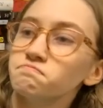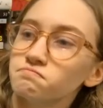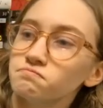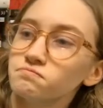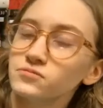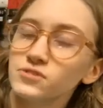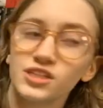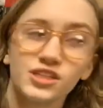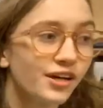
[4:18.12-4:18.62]

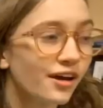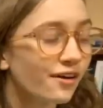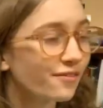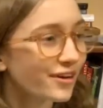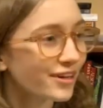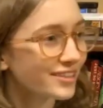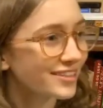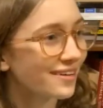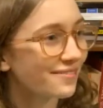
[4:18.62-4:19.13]
Did you have a
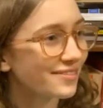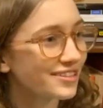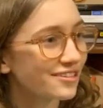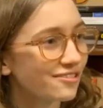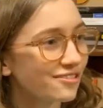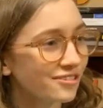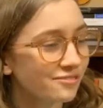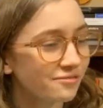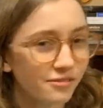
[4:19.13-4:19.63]
good time at
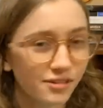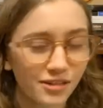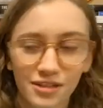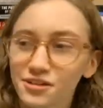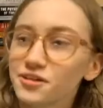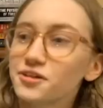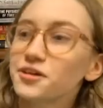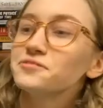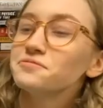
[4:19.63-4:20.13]
school?
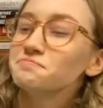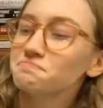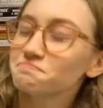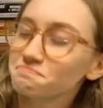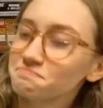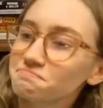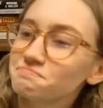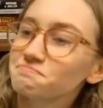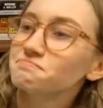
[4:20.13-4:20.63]
Good.
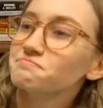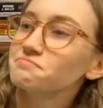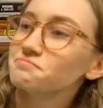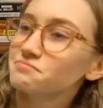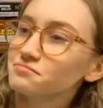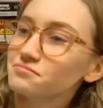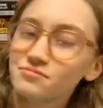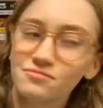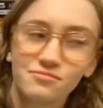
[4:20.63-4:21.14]

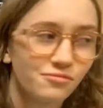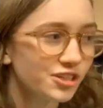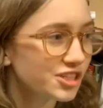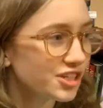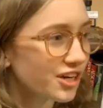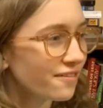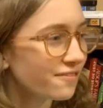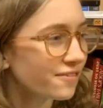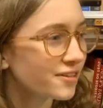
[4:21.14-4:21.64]
What'd you
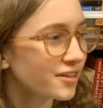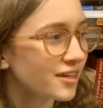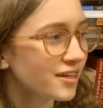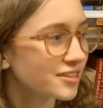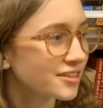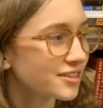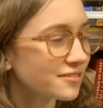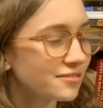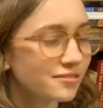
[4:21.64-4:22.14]
have for
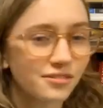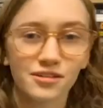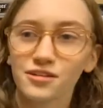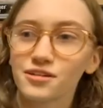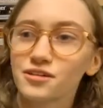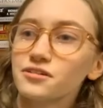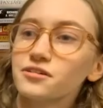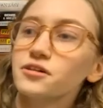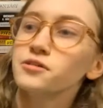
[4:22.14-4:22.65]
lunch?
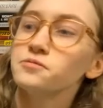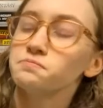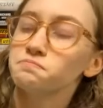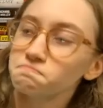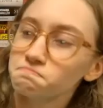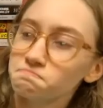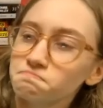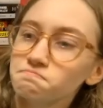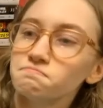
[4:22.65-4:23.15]
Good."
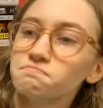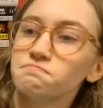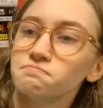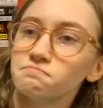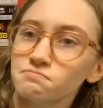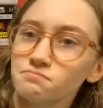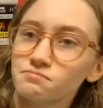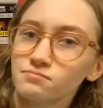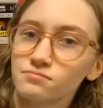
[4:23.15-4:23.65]

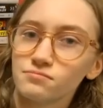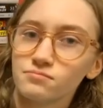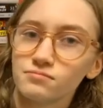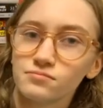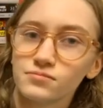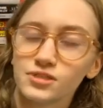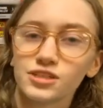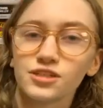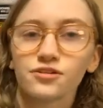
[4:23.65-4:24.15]

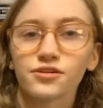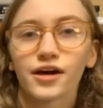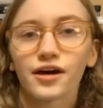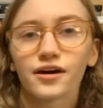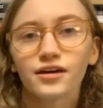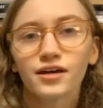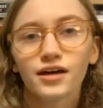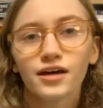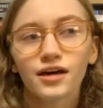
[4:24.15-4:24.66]
So yeah,
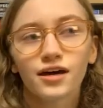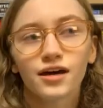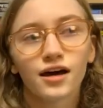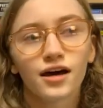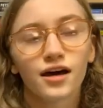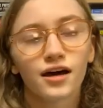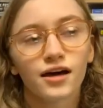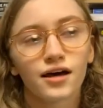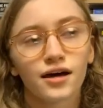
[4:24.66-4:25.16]

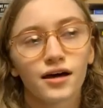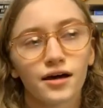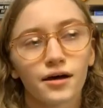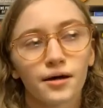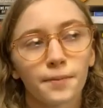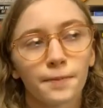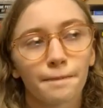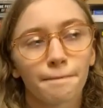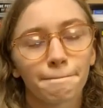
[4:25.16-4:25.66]

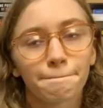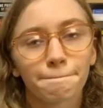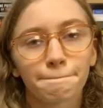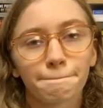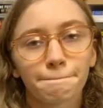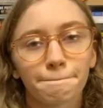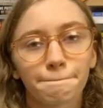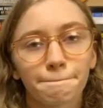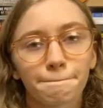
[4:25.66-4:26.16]

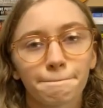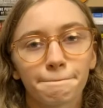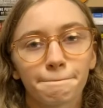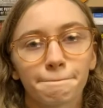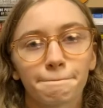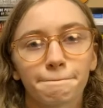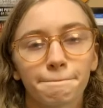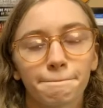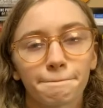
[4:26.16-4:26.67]

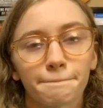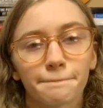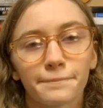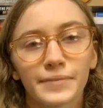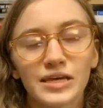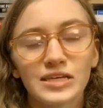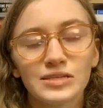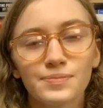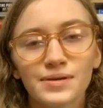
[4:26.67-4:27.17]

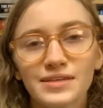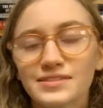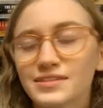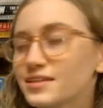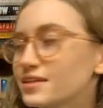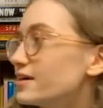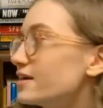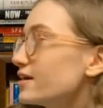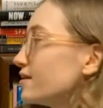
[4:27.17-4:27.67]
that's
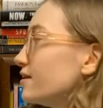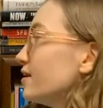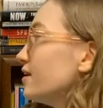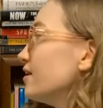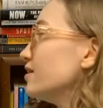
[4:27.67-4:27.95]
basically it.